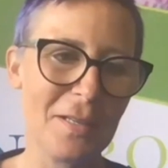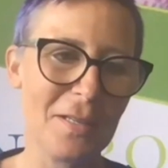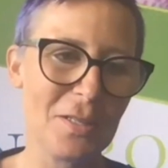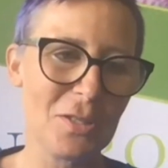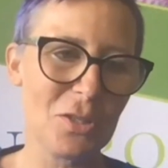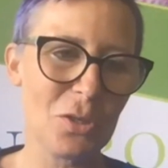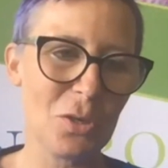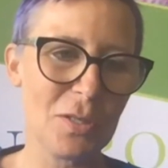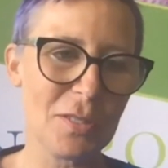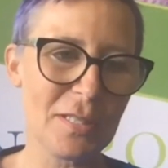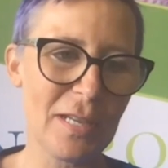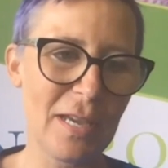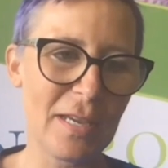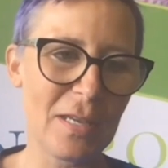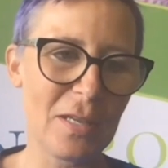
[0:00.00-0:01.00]
So it's
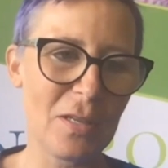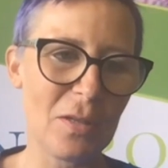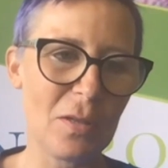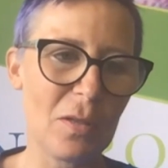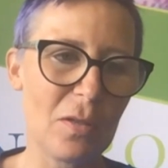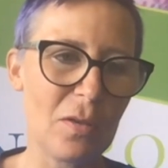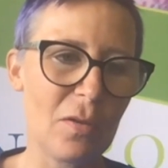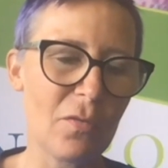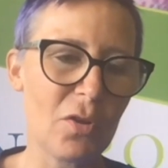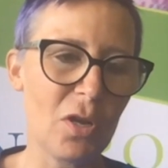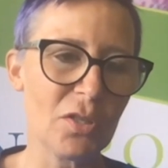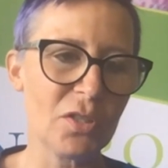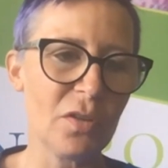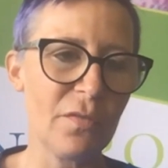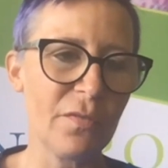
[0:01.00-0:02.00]
like, you've
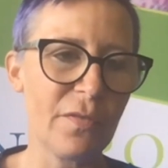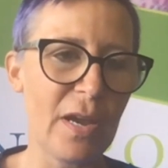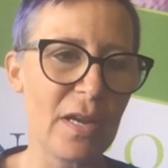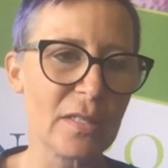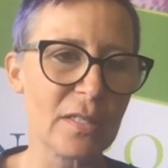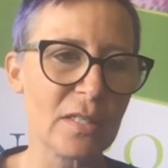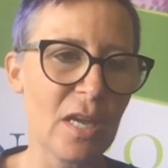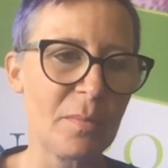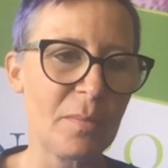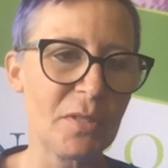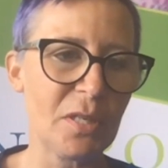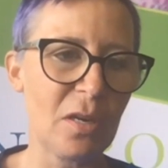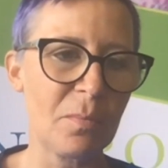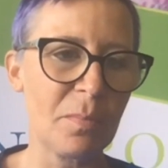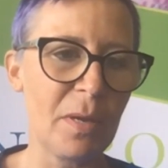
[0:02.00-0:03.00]
got some final steps
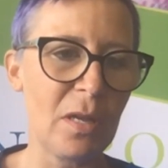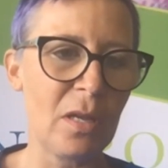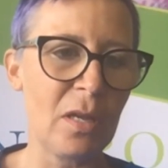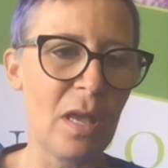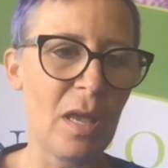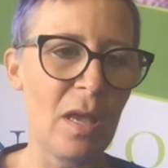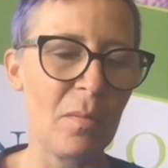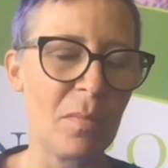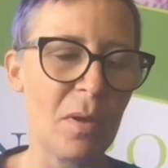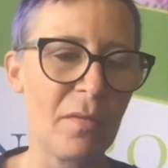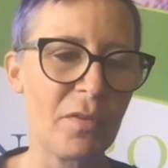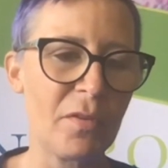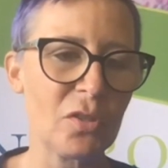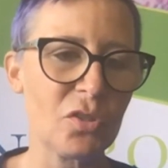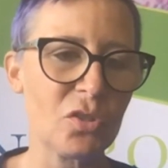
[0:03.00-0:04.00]
here, Bill. Have
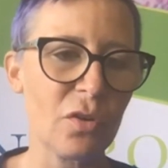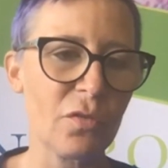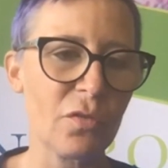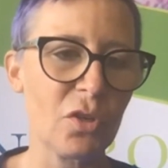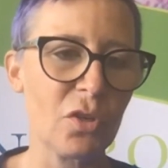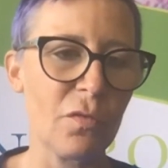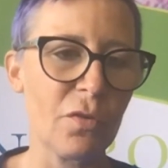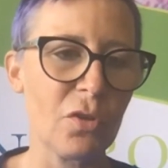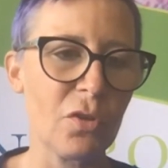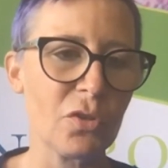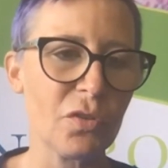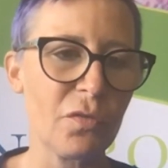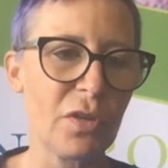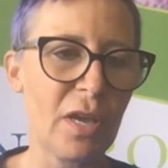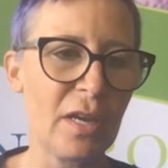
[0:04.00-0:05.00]
you sort of gone over those?
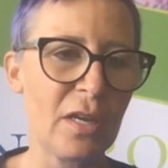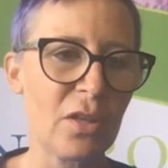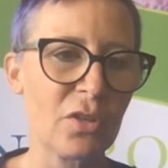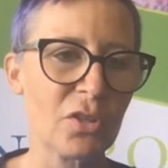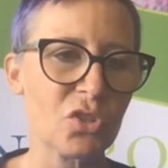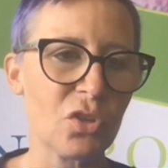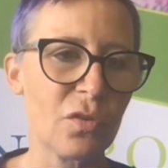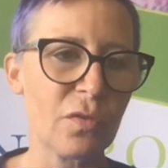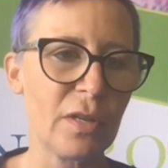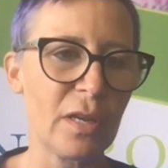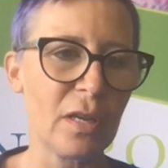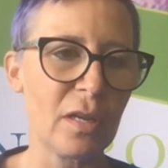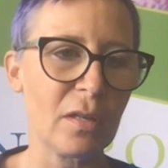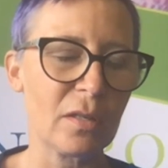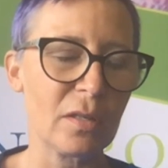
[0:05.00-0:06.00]
Have you any other sort of
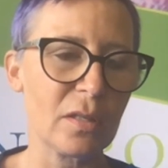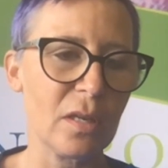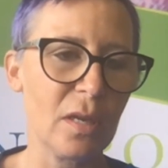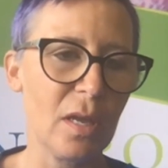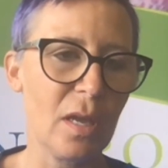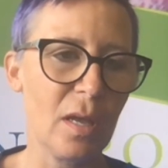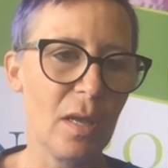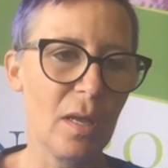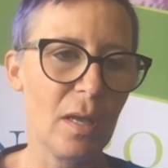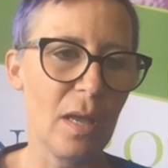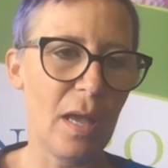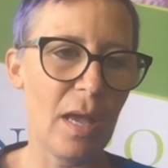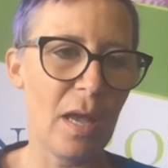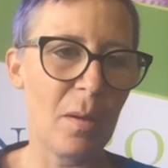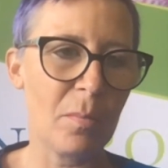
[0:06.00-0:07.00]
little
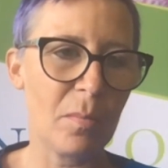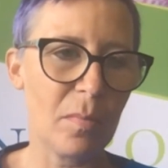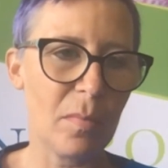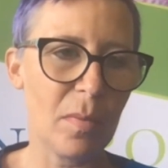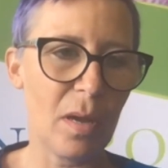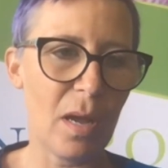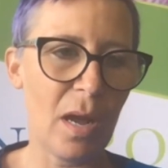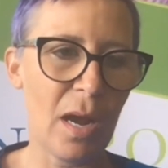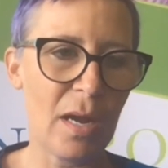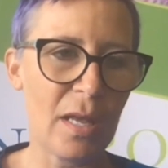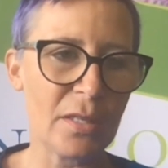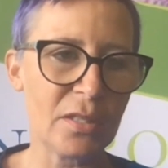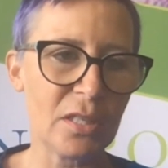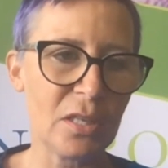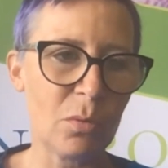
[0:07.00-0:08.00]

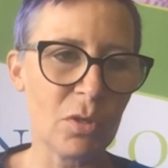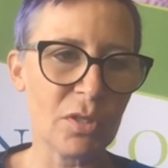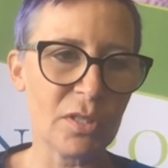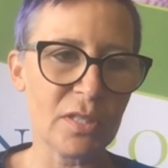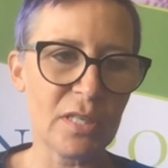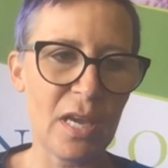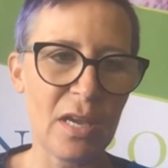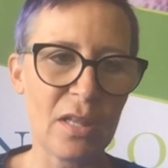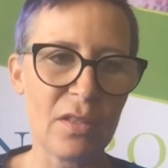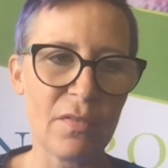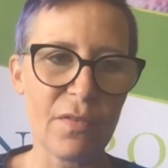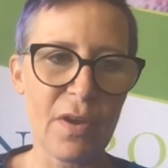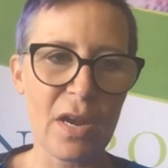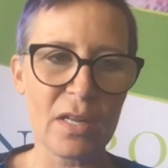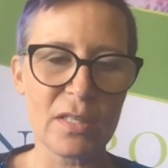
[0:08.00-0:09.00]
highlights that you want to say in the
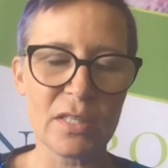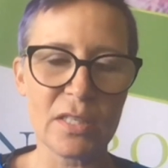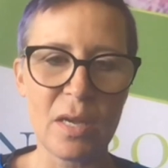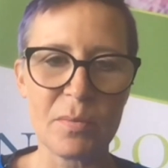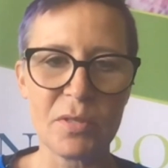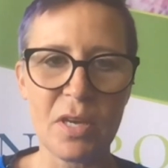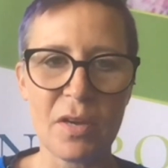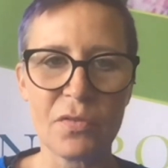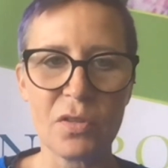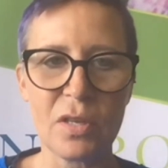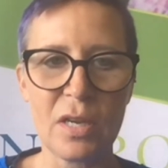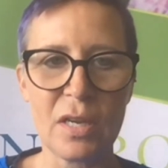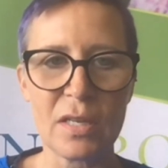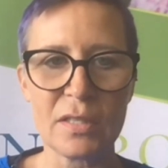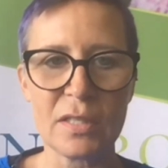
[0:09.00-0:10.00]
final steps after
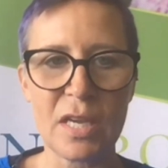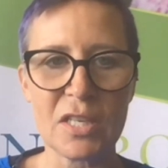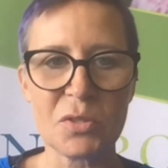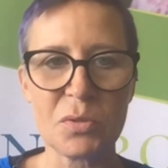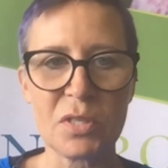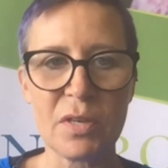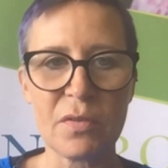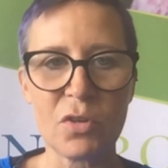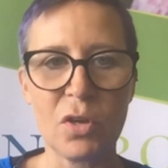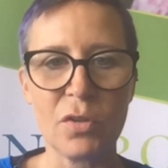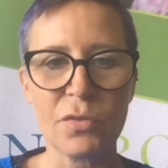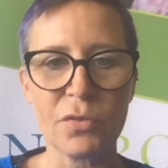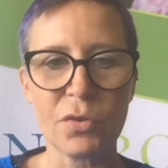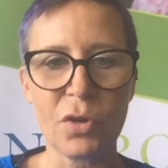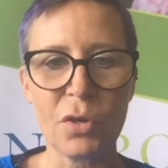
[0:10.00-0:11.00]
the assessments have gone
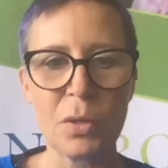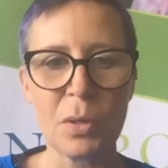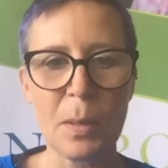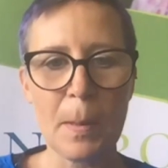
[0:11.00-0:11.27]
through?